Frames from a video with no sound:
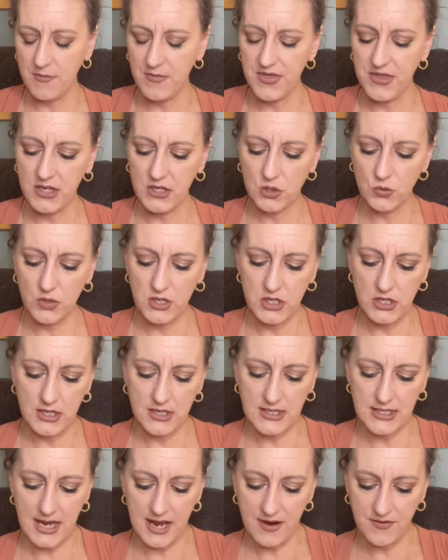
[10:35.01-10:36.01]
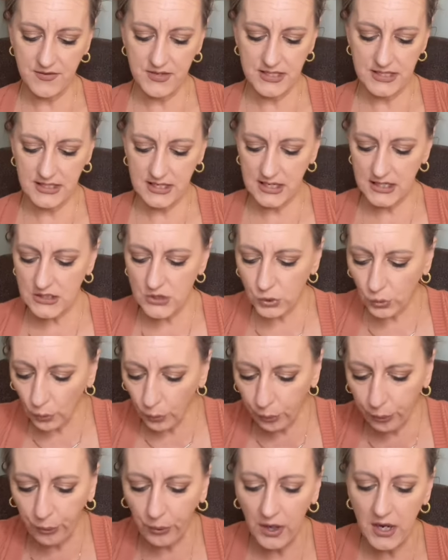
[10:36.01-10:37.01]
This one does have 6
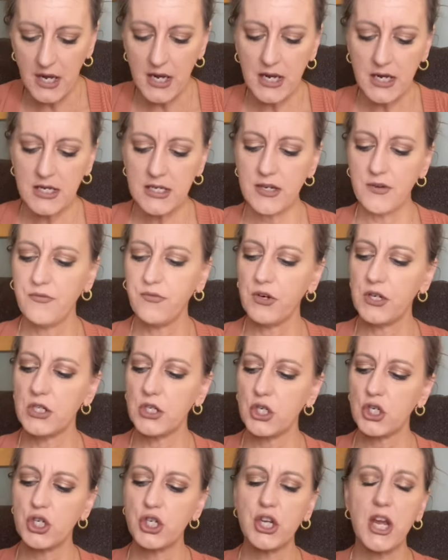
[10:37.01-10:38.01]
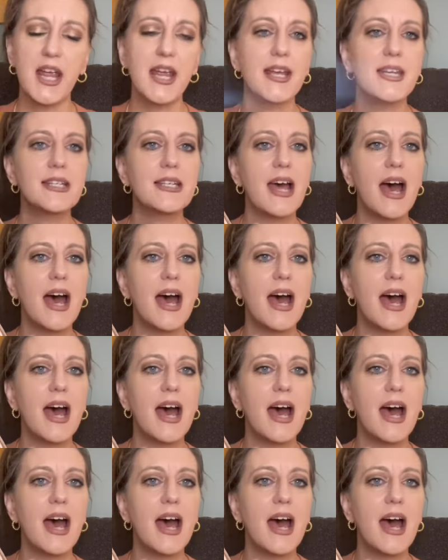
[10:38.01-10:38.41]
different shades.